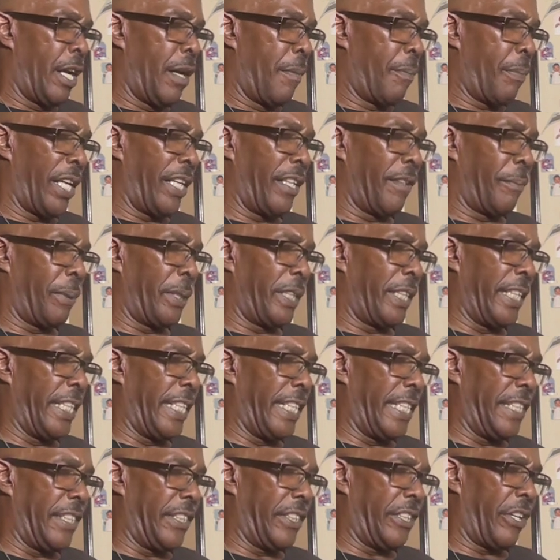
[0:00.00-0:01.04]

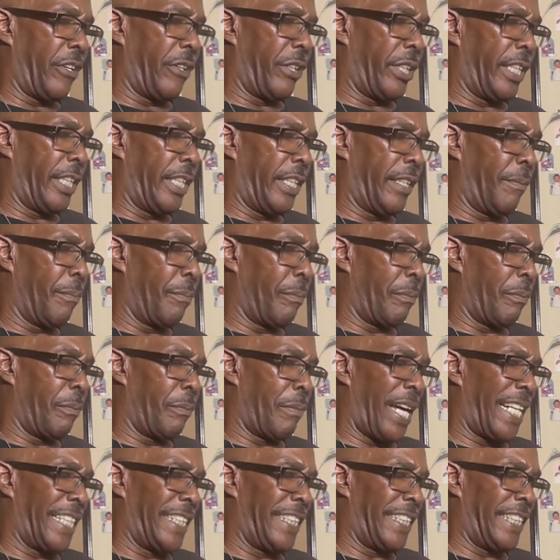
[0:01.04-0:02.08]
Peloponnese, Turkey,
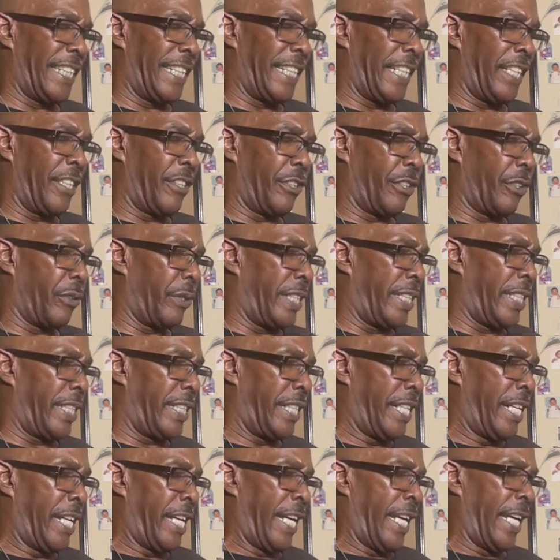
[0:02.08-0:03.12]
Mycenae, Greece,
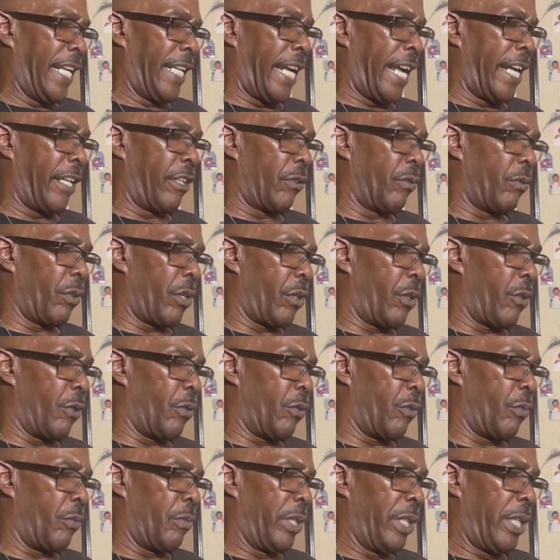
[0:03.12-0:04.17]
and later
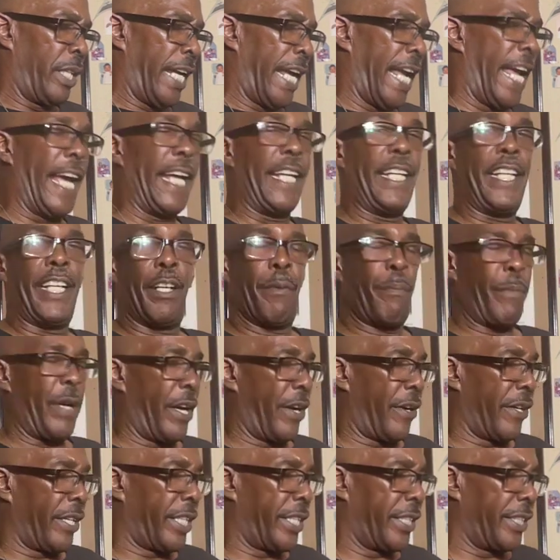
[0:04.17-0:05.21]
Rome and the
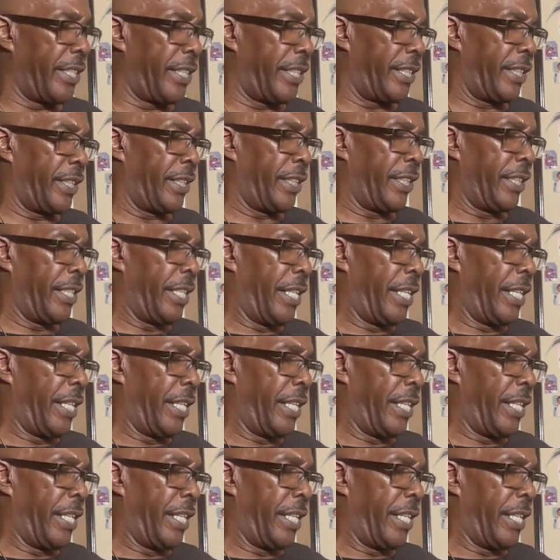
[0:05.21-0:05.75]
Americas,